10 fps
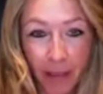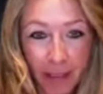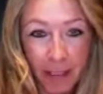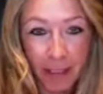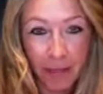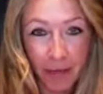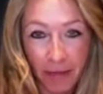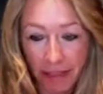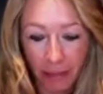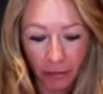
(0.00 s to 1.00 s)
this is my
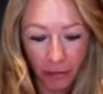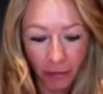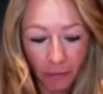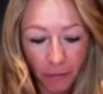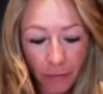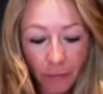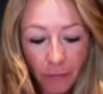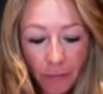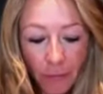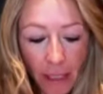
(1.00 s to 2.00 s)
recent journal
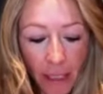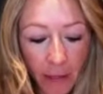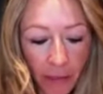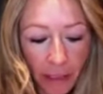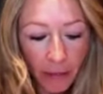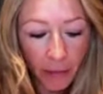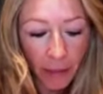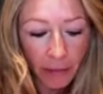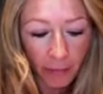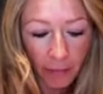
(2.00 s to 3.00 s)
and i'm reading through
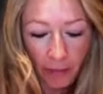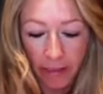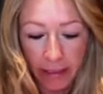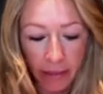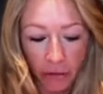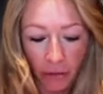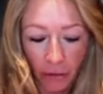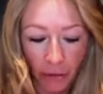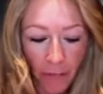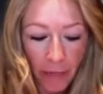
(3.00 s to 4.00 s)
my, my recent
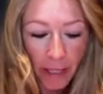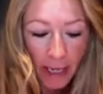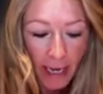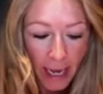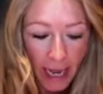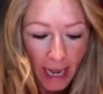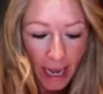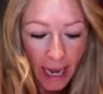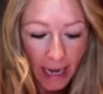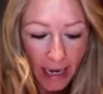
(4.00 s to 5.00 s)
journal
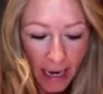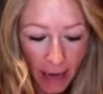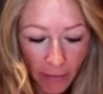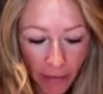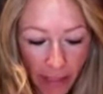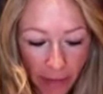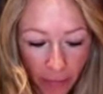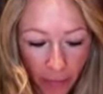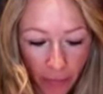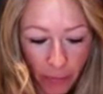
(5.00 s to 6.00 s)
and I'm reading
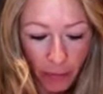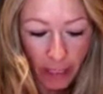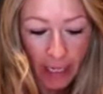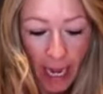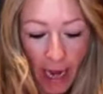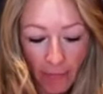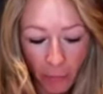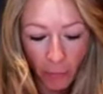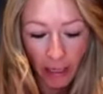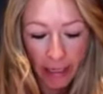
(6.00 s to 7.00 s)
through, like, I've
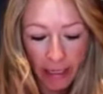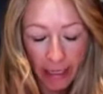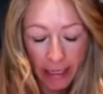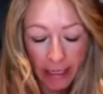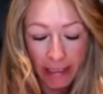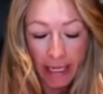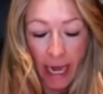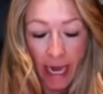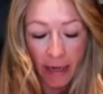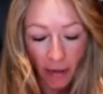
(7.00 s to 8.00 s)
created an
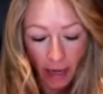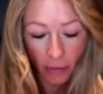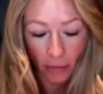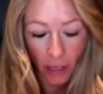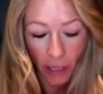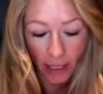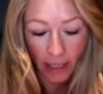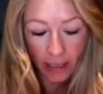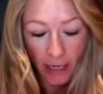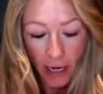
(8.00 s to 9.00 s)
entire
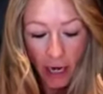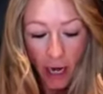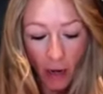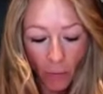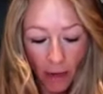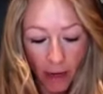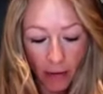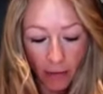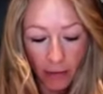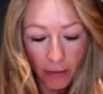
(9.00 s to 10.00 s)
outline
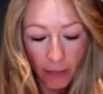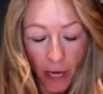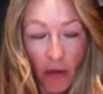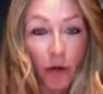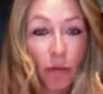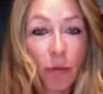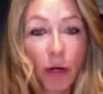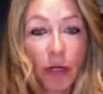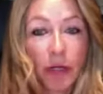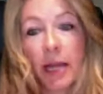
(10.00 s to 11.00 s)
around a new
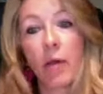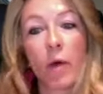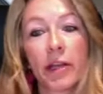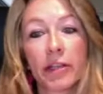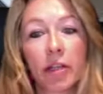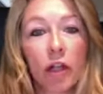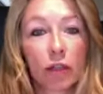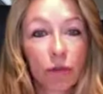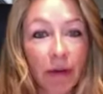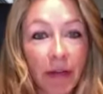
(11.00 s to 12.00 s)
book that I wanted to call
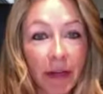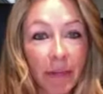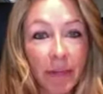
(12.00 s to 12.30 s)
Driven.